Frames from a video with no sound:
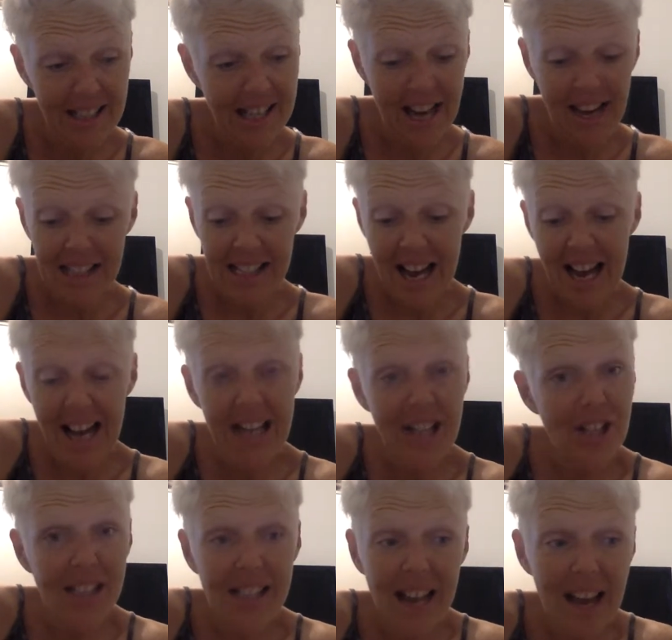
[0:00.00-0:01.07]
that because I
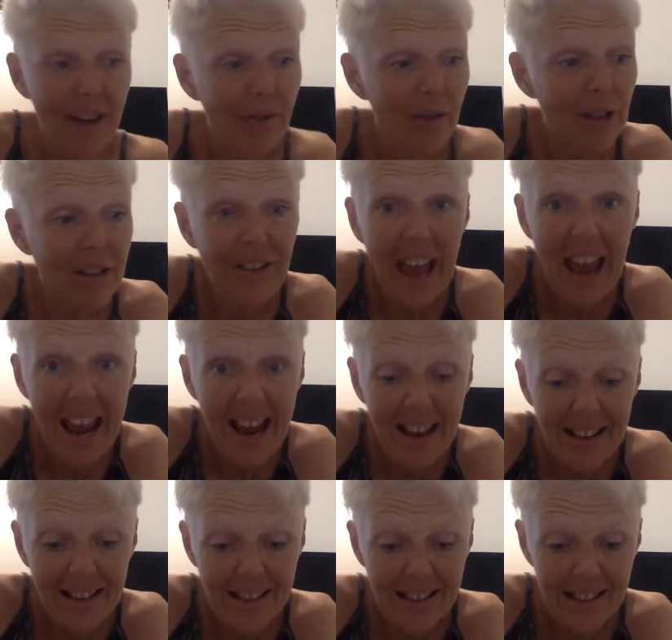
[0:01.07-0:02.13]
just have rough
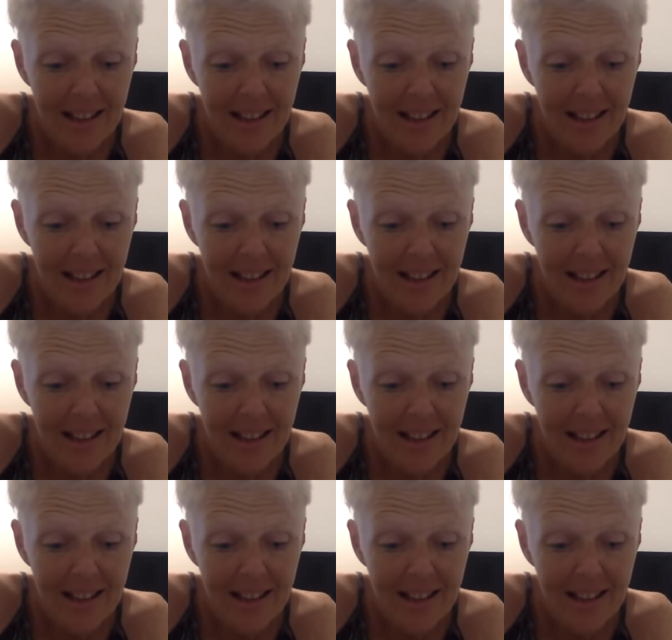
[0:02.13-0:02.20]
hands.